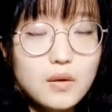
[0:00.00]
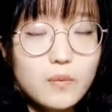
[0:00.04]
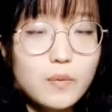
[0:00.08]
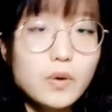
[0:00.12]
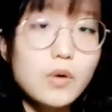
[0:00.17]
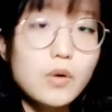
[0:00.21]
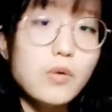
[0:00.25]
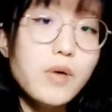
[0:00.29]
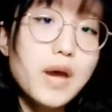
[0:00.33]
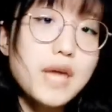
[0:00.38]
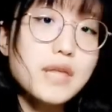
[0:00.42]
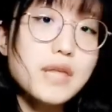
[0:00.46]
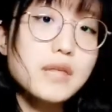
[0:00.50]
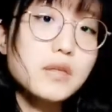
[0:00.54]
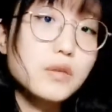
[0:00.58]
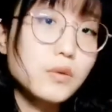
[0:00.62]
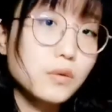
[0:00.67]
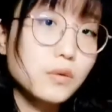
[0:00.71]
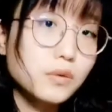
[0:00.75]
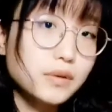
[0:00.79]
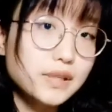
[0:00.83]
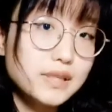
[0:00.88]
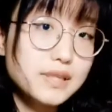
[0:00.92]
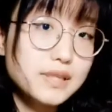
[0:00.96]
while it
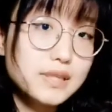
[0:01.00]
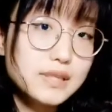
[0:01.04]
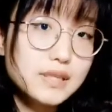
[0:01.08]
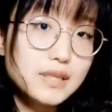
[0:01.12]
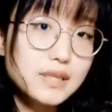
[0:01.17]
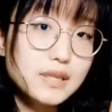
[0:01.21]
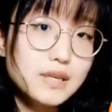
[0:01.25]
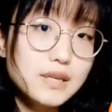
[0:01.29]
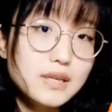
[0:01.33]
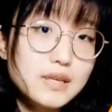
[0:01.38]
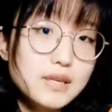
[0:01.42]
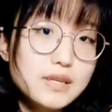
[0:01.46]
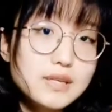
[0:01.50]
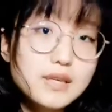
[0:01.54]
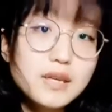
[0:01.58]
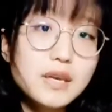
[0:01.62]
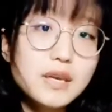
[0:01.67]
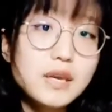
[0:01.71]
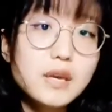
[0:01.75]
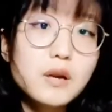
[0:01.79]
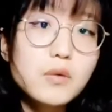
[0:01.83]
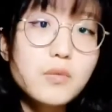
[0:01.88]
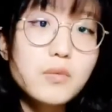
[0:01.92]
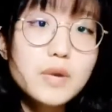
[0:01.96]
thorns
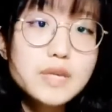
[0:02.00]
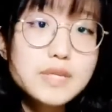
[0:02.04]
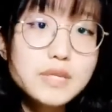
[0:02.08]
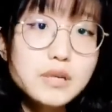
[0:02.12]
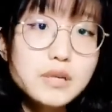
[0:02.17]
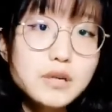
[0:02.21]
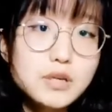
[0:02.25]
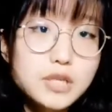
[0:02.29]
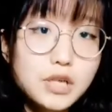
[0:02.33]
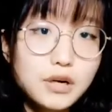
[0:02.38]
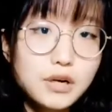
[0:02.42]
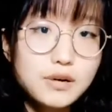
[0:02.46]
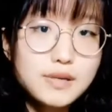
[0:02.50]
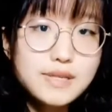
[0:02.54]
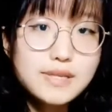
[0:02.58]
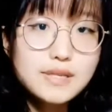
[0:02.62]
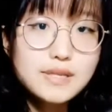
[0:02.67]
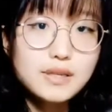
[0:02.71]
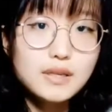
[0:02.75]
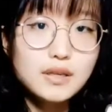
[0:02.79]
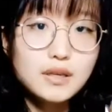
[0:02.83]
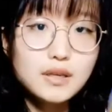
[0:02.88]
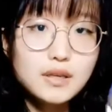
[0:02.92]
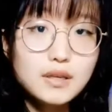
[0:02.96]
scare researchers,
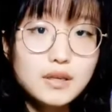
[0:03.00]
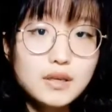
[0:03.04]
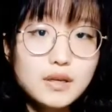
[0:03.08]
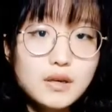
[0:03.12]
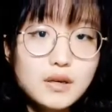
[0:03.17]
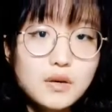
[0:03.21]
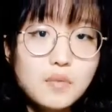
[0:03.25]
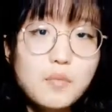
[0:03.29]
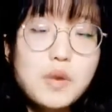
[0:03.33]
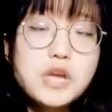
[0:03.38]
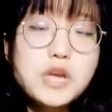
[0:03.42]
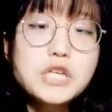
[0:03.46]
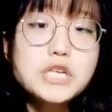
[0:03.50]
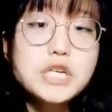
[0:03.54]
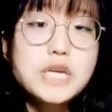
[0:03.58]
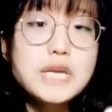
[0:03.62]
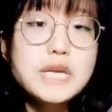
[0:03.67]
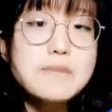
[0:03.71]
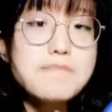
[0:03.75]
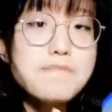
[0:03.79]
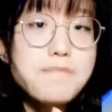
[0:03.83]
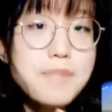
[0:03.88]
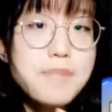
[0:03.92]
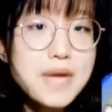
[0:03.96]
which
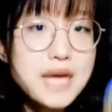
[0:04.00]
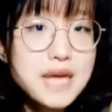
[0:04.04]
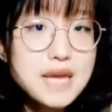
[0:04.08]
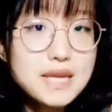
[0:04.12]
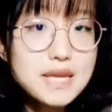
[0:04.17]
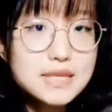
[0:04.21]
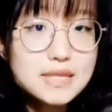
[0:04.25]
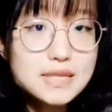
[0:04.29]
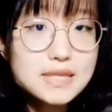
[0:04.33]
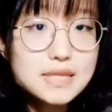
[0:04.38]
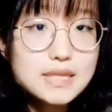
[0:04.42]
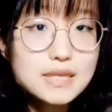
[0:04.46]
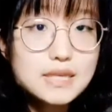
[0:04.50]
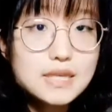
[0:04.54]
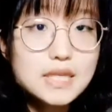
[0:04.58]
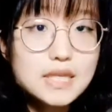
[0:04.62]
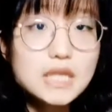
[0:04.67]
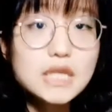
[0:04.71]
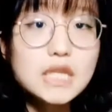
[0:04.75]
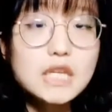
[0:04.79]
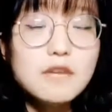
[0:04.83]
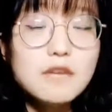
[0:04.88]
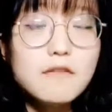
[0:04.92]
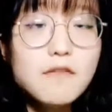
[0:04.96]
impedes
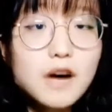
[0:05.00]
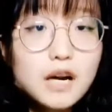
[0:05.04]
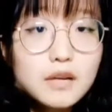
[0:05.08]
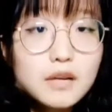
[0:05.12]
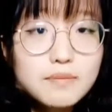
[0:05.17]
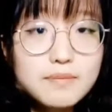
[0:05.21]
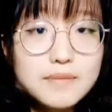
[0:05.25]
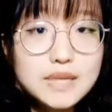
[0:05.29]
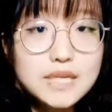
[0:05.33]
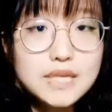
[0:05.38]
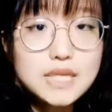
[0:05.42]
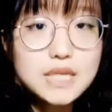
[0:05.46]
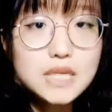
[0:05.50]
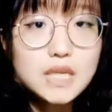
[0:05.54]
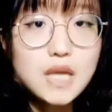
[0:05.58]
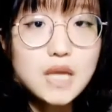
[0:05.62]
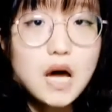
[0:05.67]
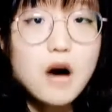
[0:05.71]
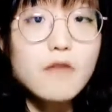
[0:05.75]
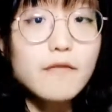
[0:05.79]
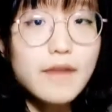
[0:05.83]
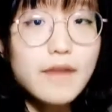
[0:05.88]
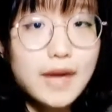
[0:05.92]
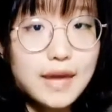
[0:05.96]
the development
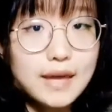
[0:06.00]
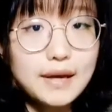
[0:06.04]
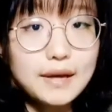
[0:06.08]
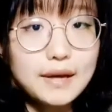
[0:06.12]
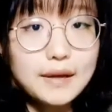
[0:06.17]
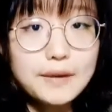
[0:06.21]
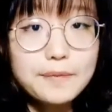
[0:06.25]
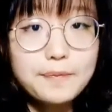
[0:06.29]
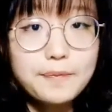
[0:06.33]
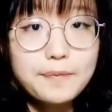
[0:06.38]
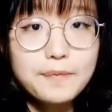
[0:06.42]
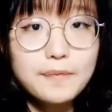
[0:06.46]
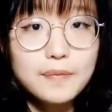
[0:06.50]
of AI.